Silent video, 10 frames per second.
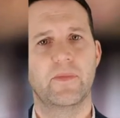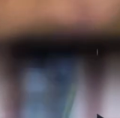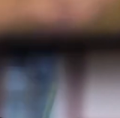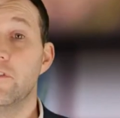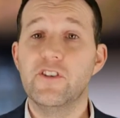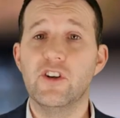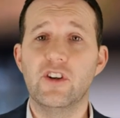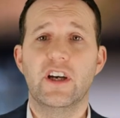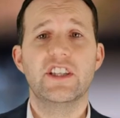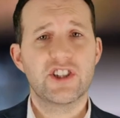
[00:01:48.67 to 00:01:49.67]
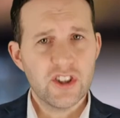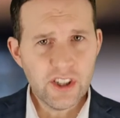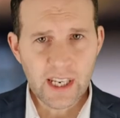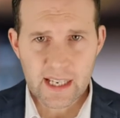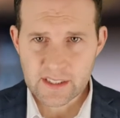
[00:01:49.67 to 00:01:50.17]
Number four, ensure
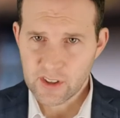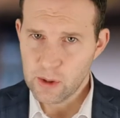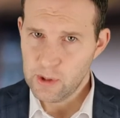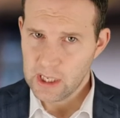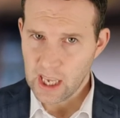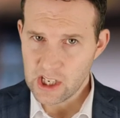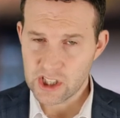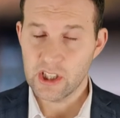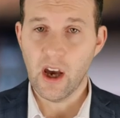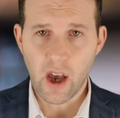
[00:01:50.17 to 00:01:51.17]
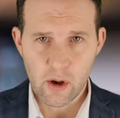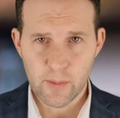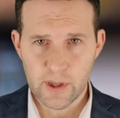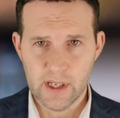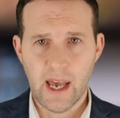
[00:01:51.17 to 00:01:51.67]
the lines of communication are
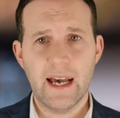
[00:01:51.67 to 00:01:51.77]
open.